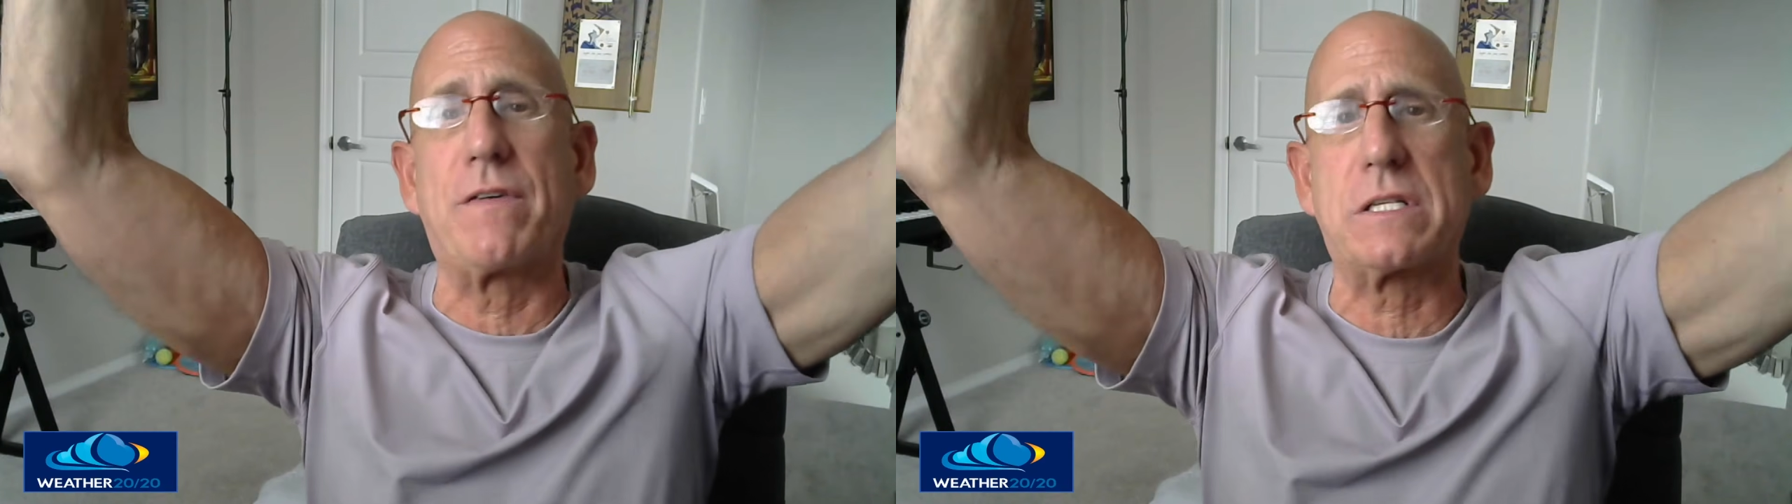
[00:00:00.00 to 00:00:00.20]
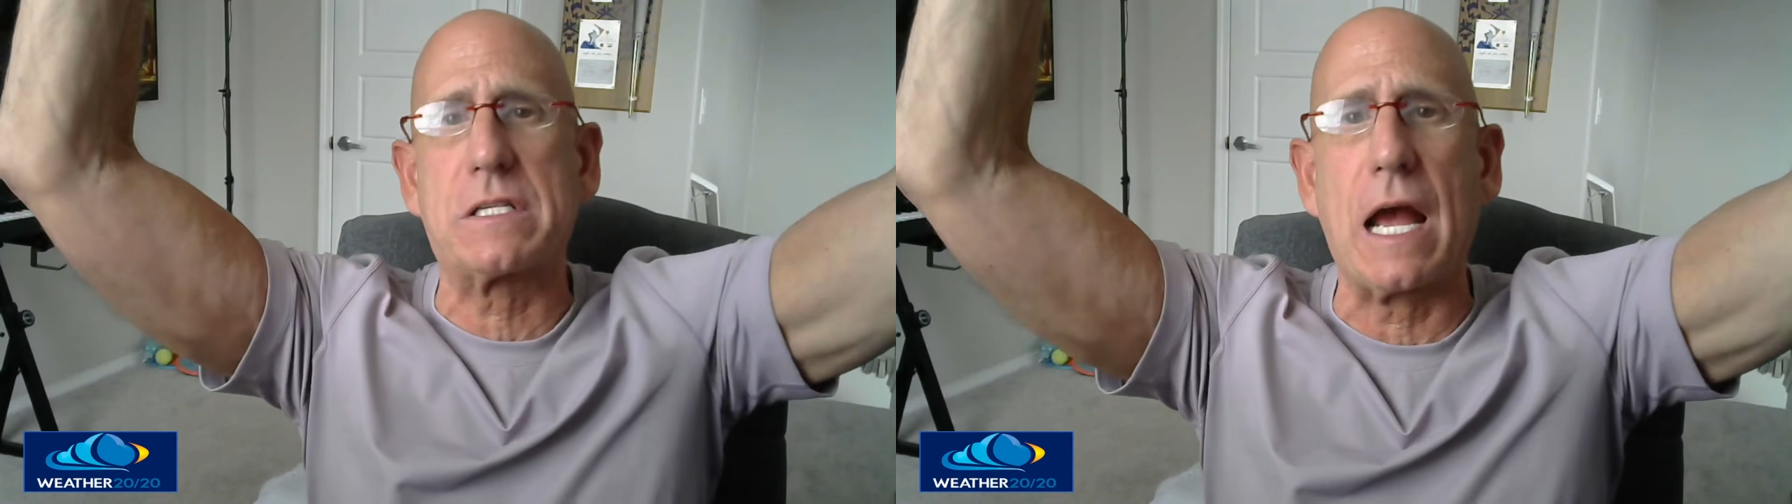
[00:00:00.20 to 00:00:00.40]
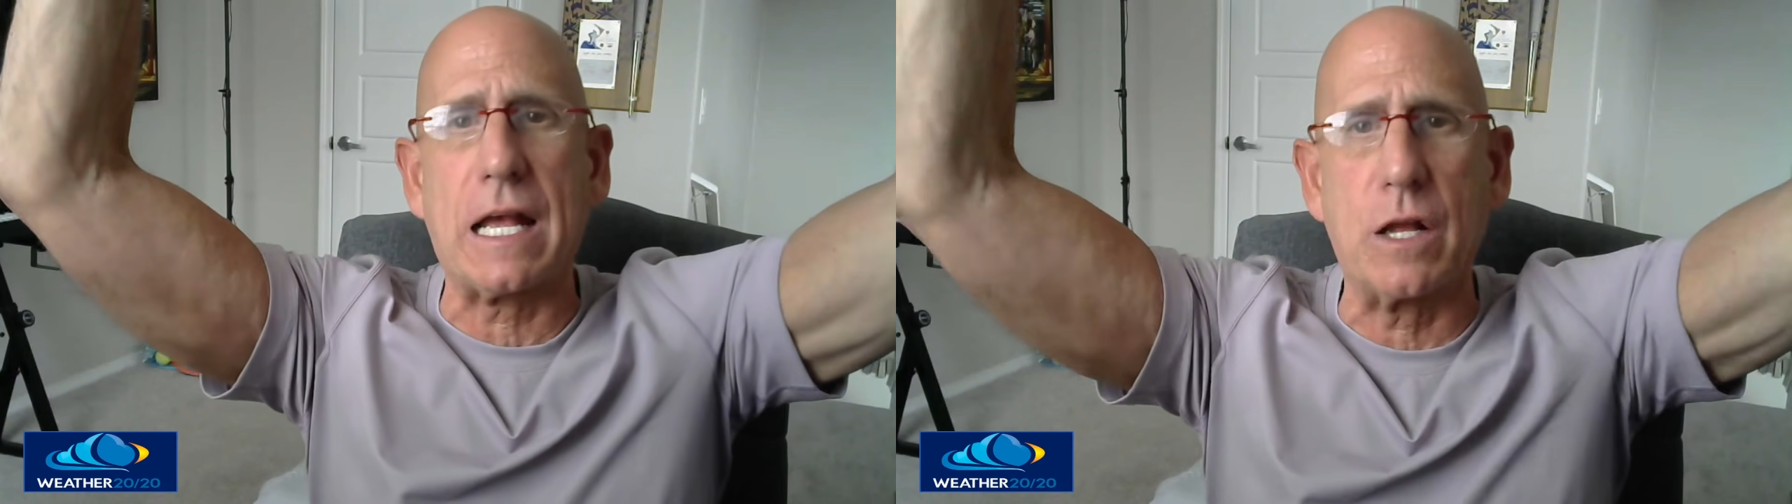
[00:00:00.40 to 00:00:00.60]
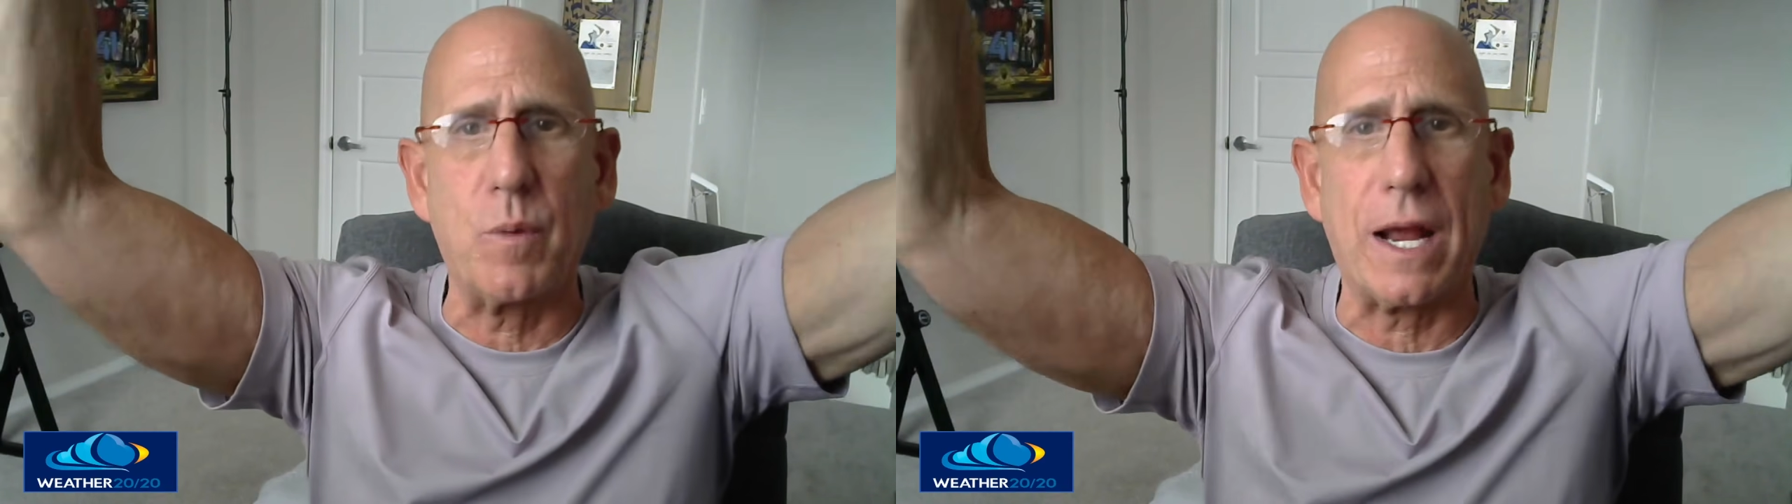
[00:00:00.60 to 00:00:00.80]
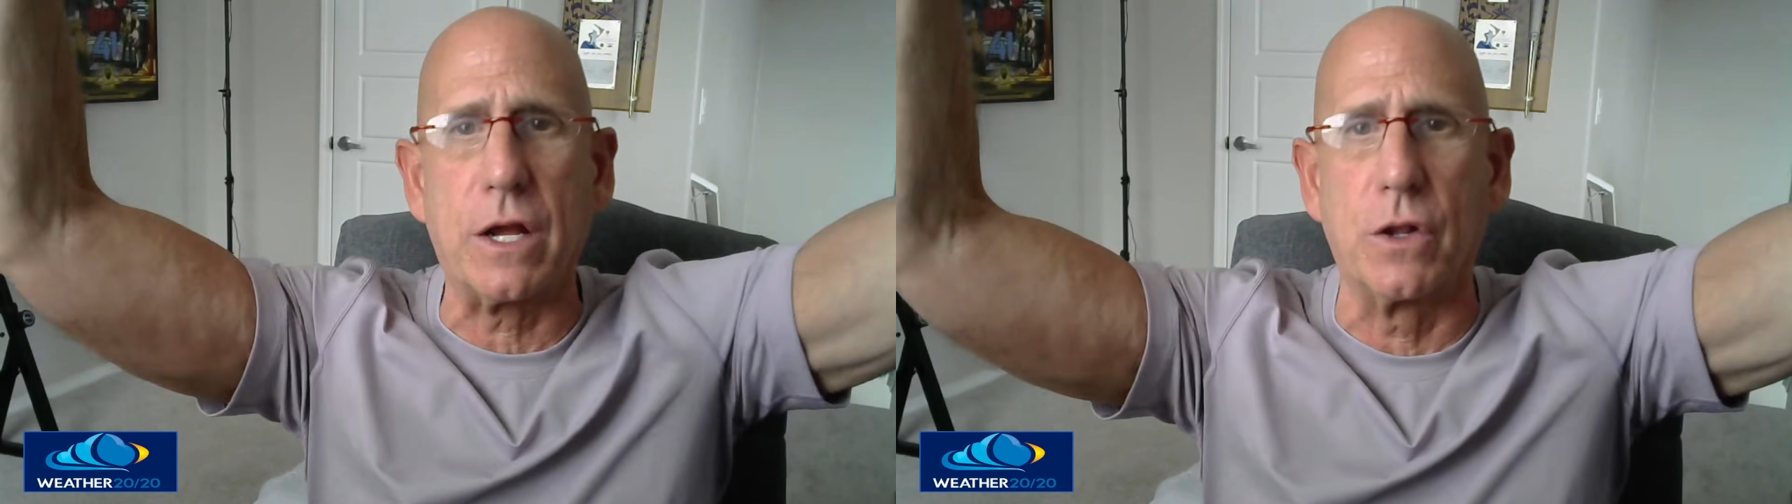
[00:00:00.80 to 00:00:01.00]
us cycling
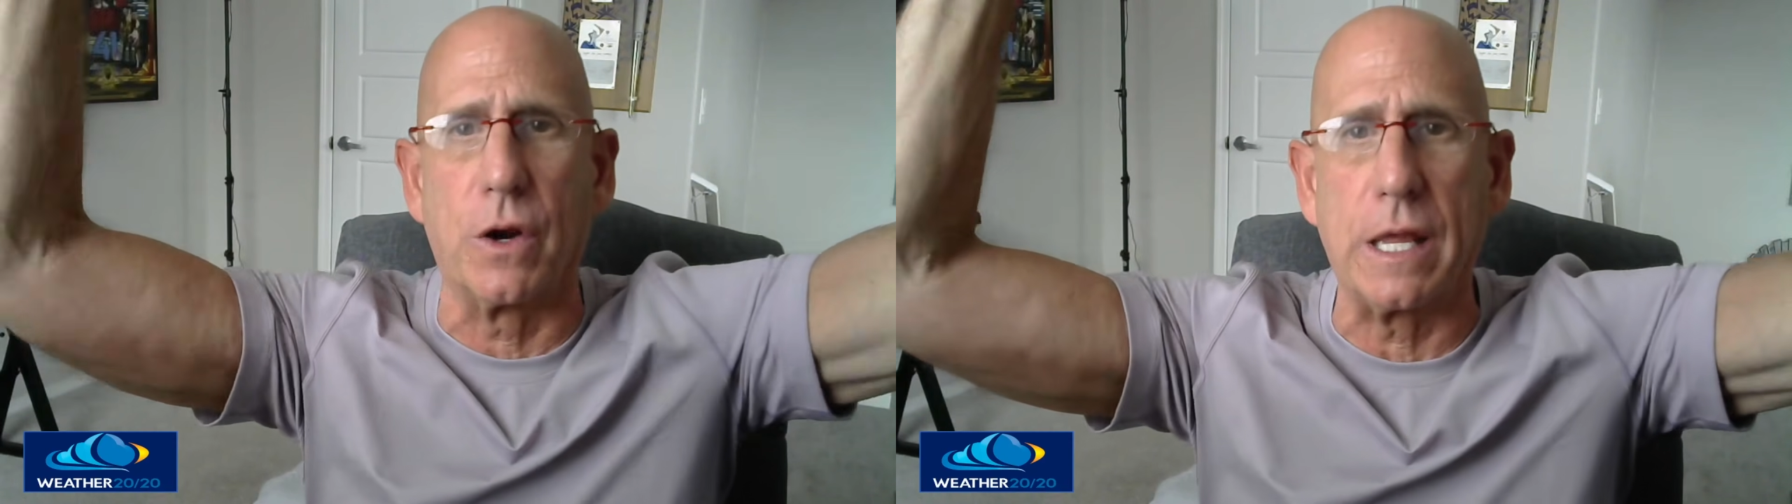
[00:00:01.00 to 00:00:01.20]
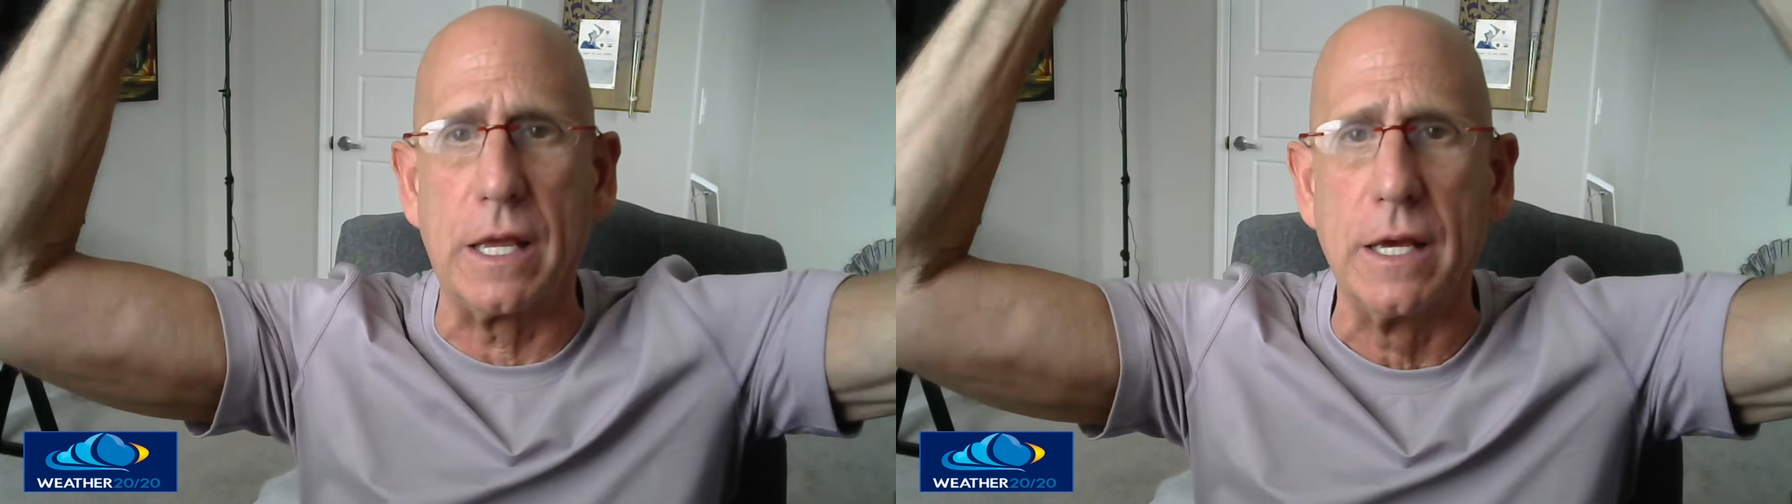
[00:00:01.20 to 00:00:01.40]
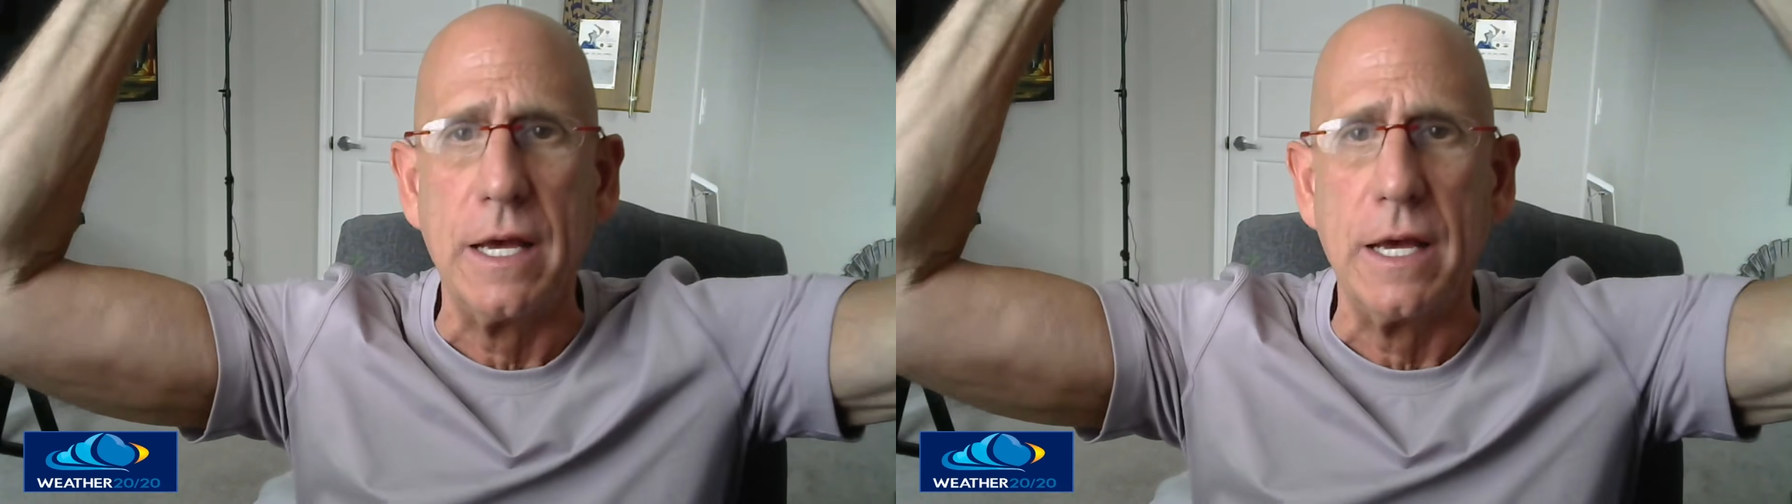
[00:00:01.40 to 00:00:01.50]
regularly,